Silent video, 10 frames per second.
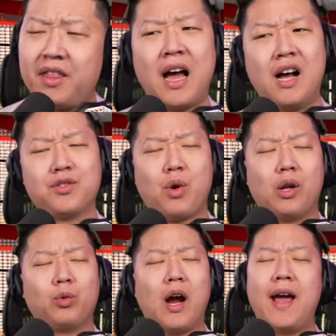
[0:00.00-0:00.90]
That was
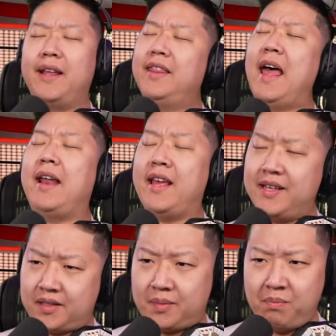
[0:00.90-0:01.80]
Wild Ride, and that
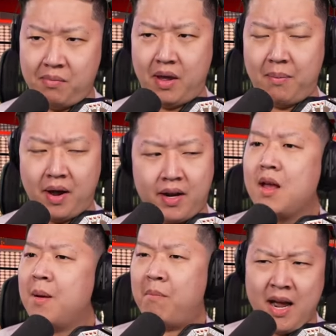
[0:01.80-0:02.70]
is Meme Monday.
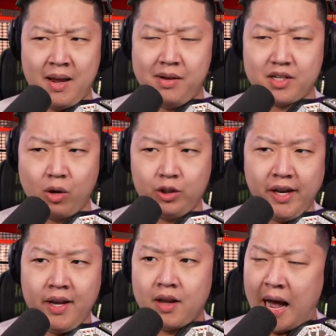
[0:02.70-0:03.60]
My name is O
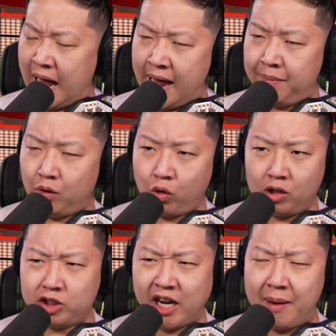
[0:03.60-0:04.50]
J. I am the
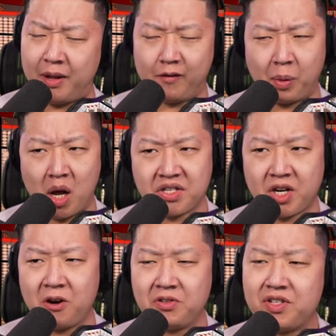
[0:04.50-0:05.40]
world champion of Brawl
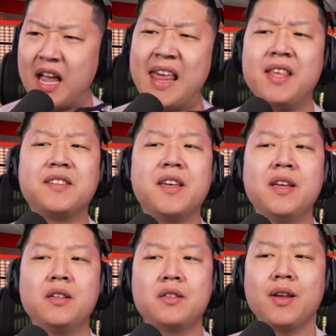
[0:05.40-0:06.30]
Stars, and this
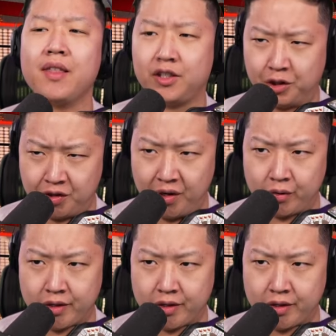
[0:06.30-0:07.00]
is the Juicy News